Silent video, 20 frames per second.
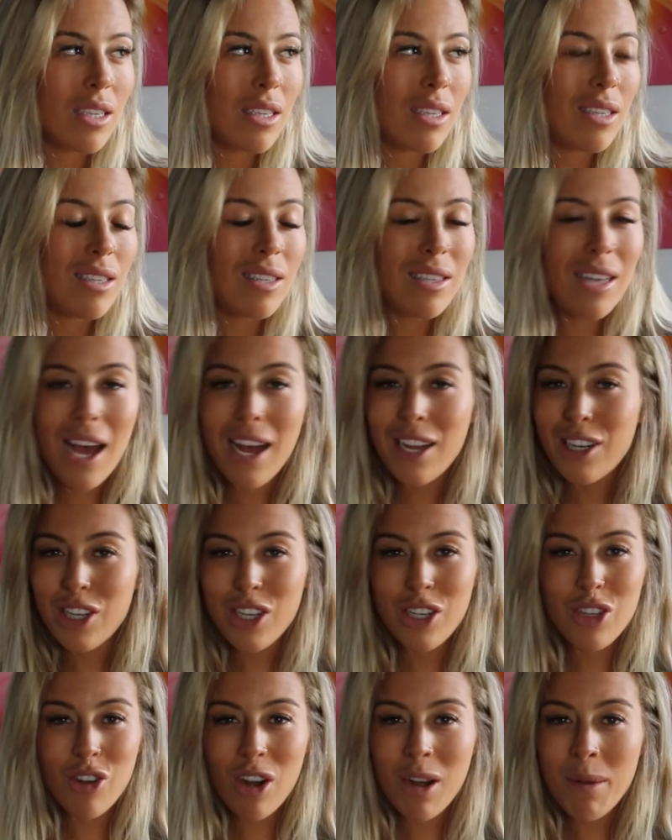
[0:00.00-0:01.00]
such
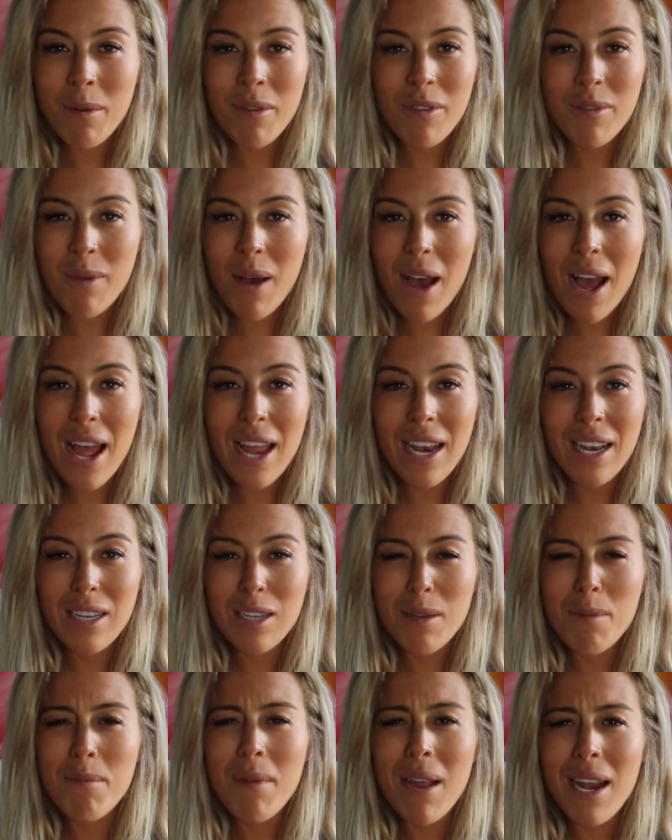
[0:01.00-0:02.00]
a dream of mine.
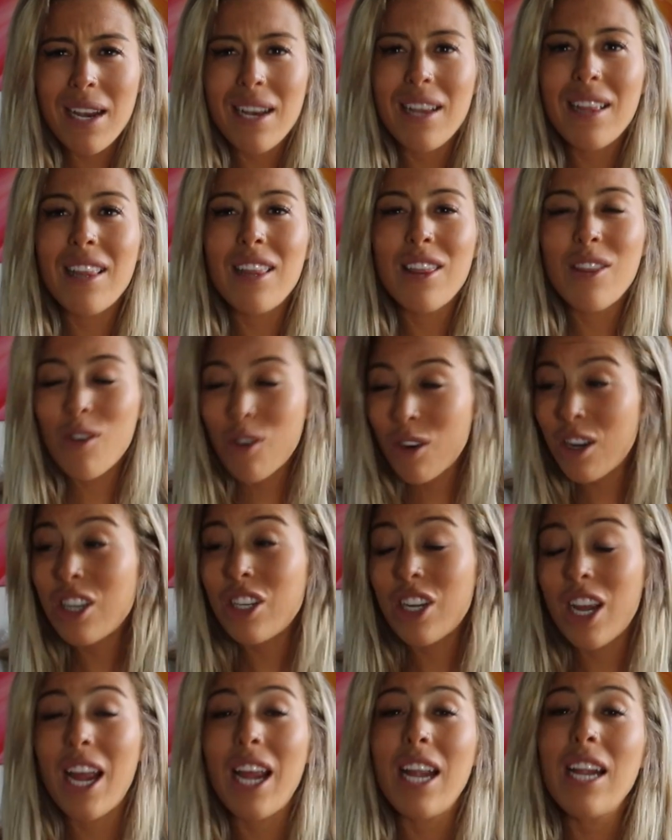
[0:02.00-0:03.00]
To meet Lorna
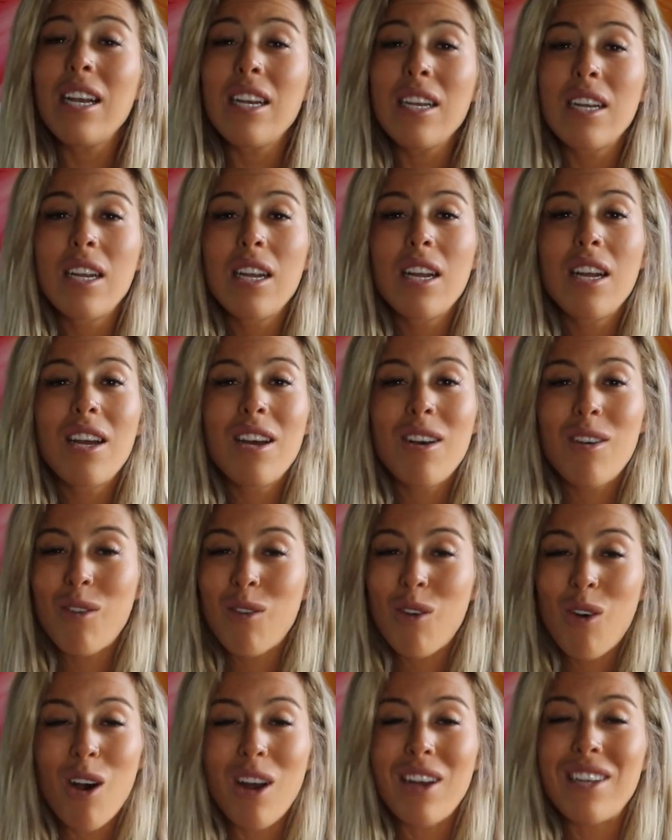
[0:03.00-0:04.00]
Jane
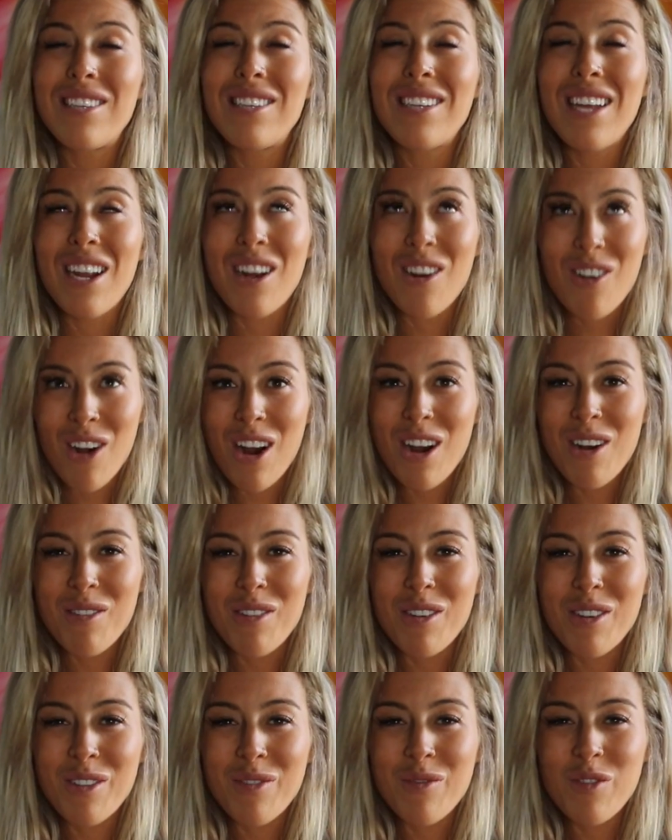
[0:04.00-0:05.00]
was
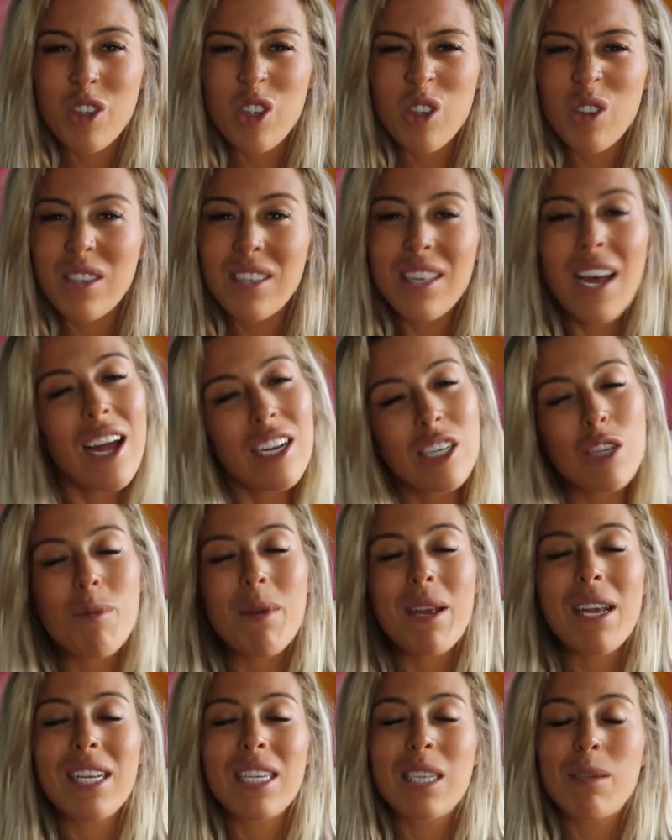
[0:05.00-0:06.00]
incredible. She was such a
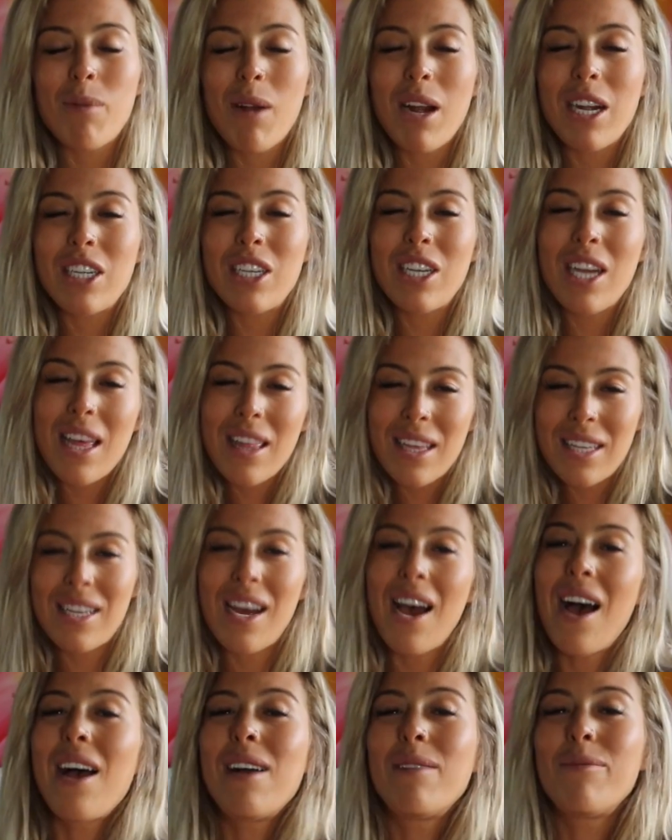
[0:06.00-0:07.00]
big inspiration at the
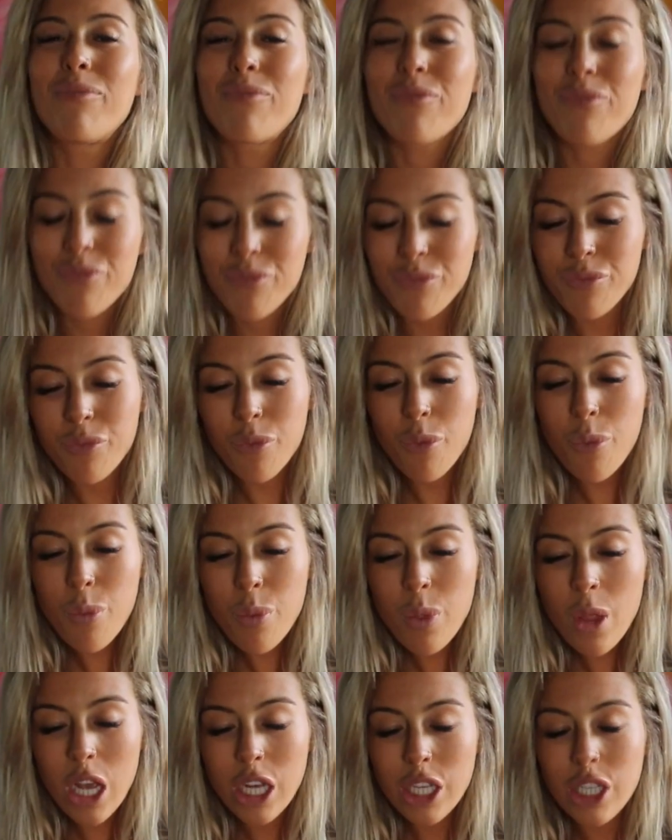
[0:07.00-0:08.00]
time.
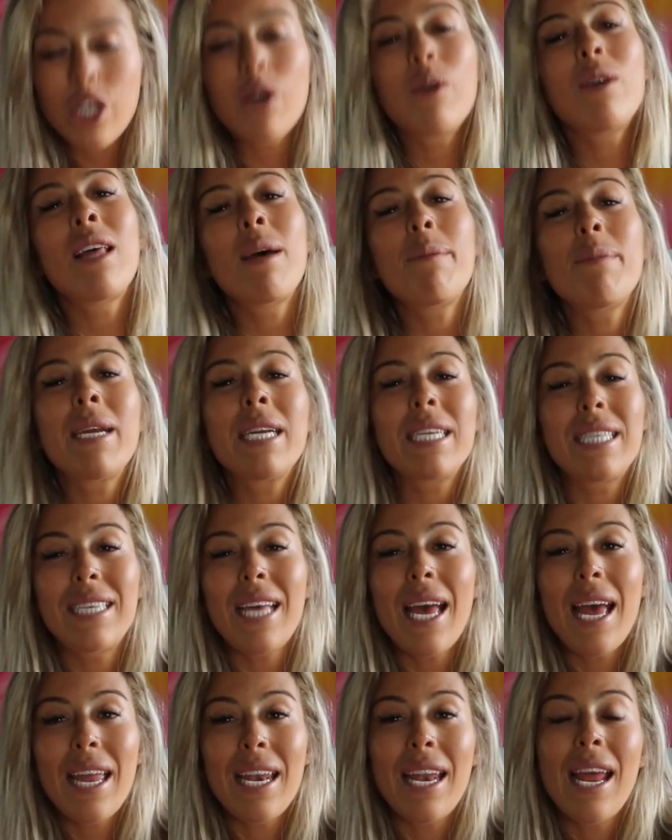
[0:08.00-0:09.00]
So with that being
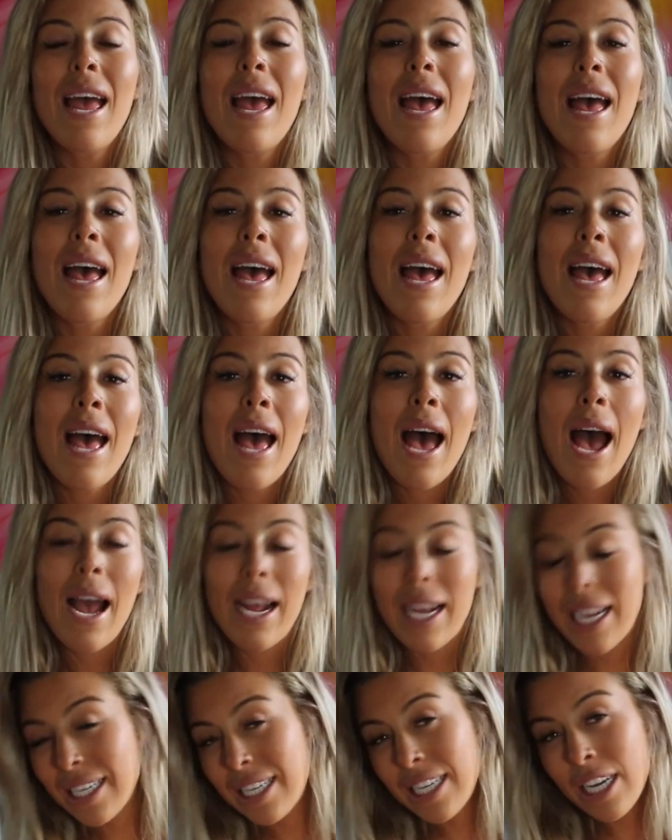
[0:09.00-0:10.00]
said,
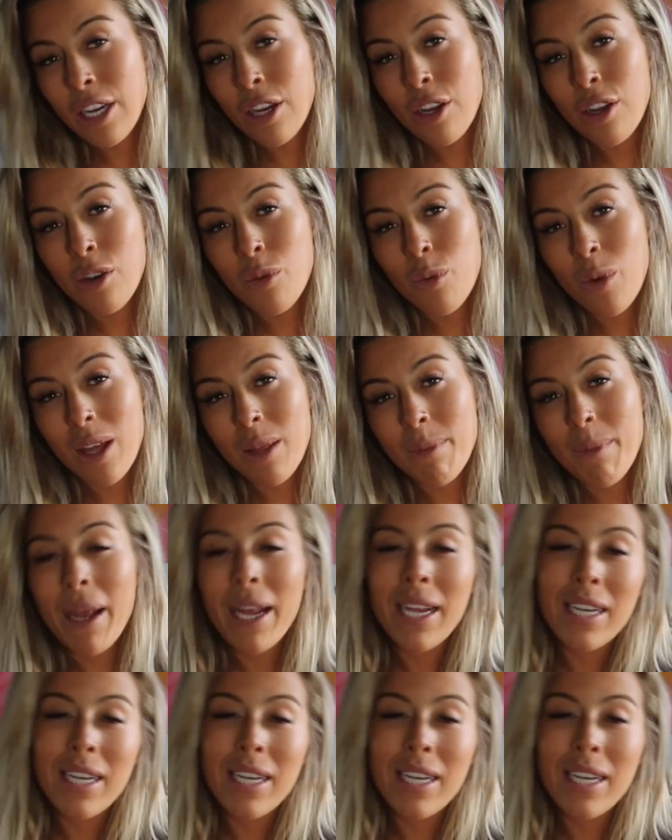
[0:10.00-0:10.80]
I continued with my